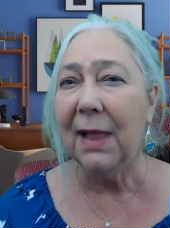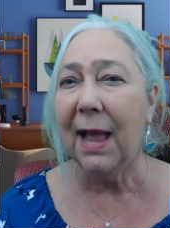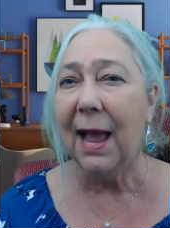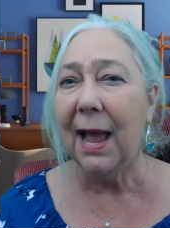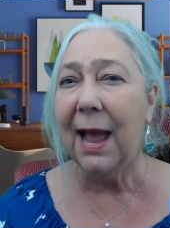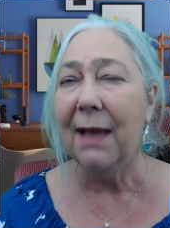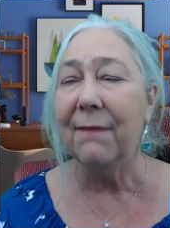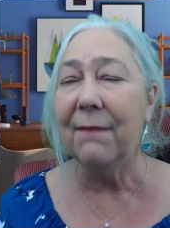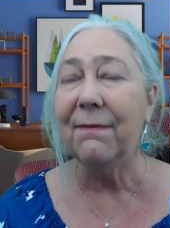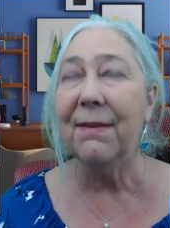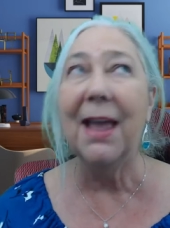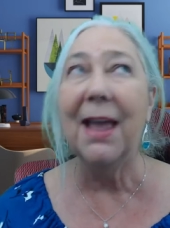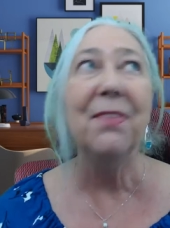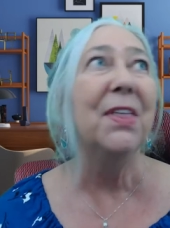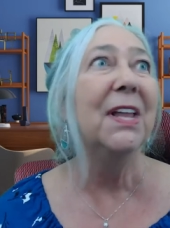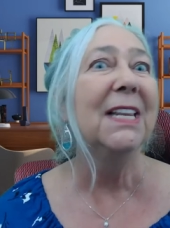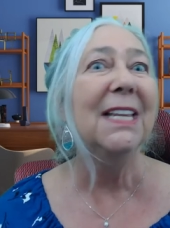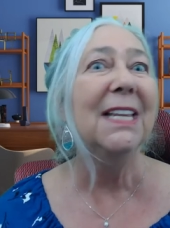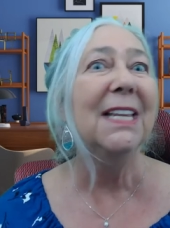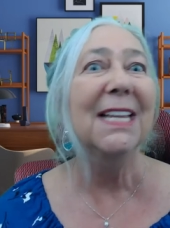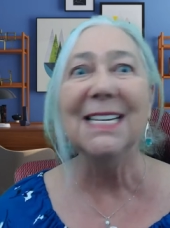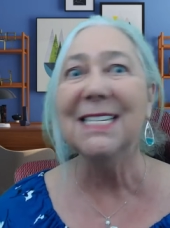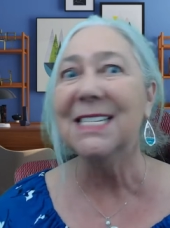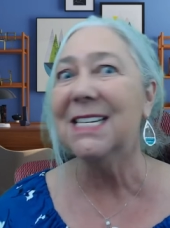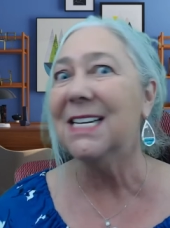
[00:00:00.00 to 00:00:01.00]
life, and the
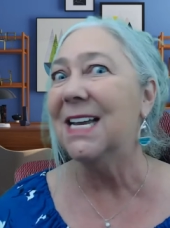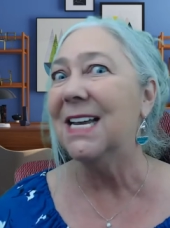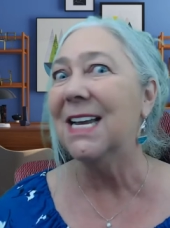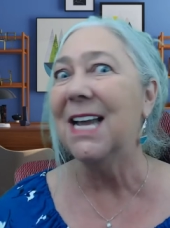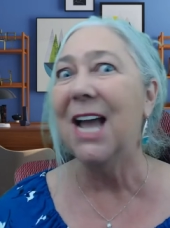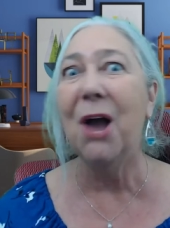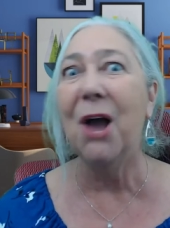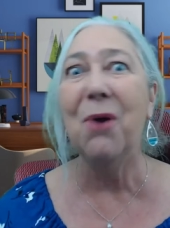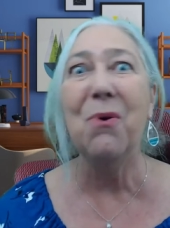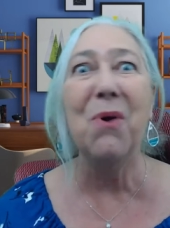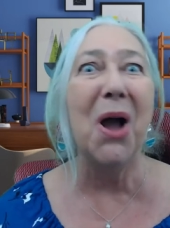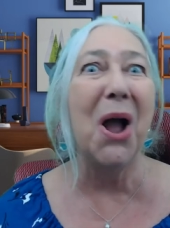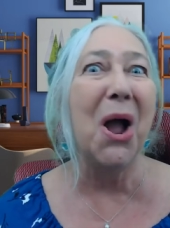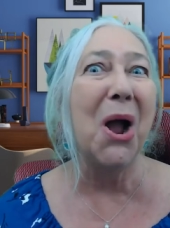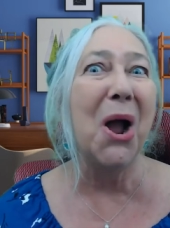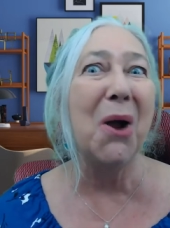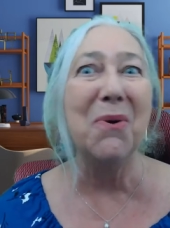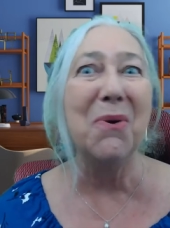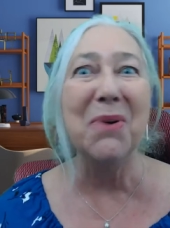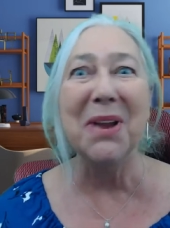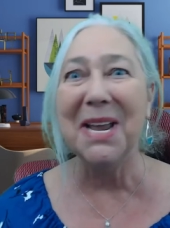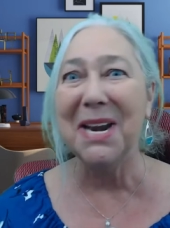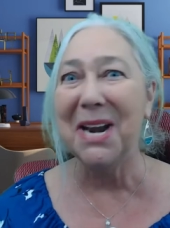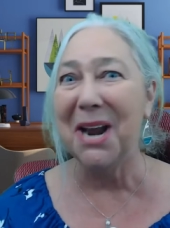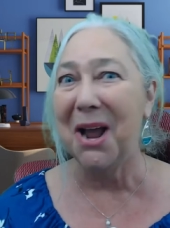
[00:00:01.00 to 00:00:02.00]
list could go
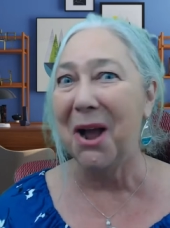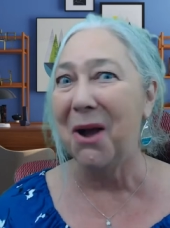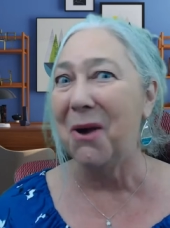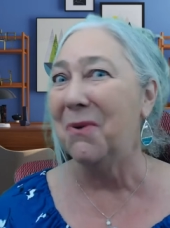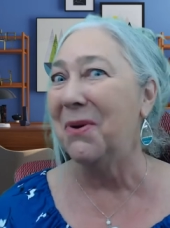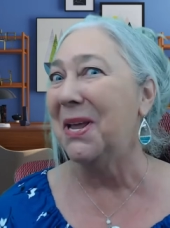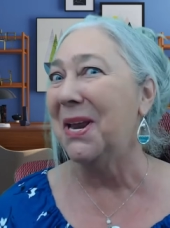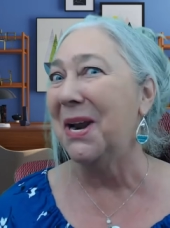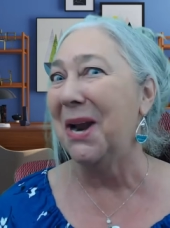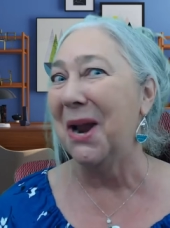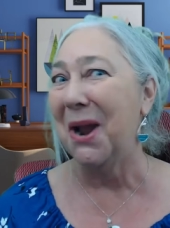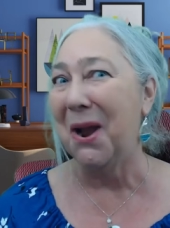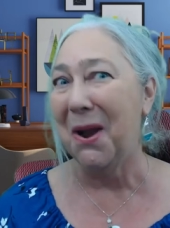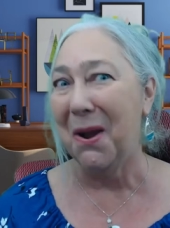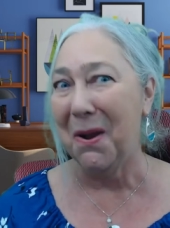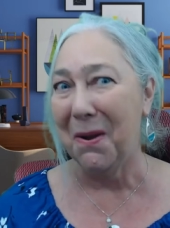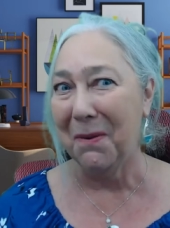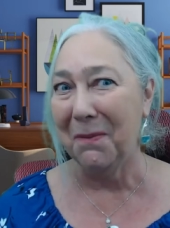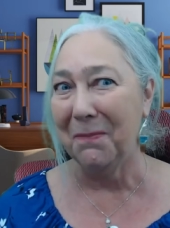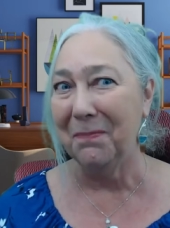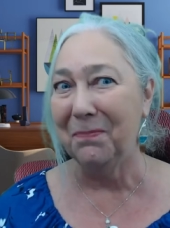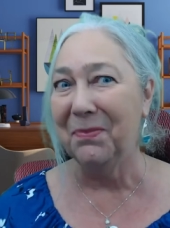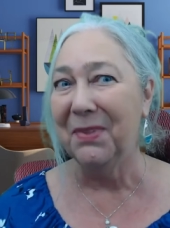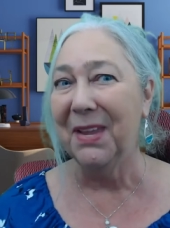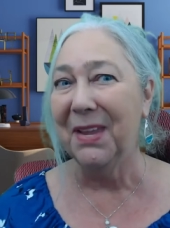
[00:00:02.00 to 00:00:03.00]
on and on and
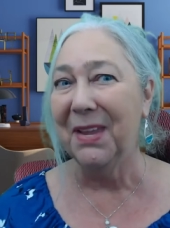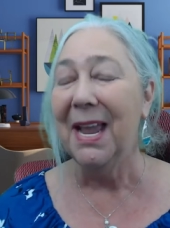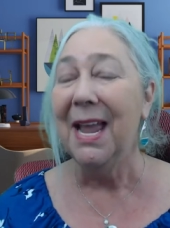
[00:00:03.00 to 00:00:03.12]
on.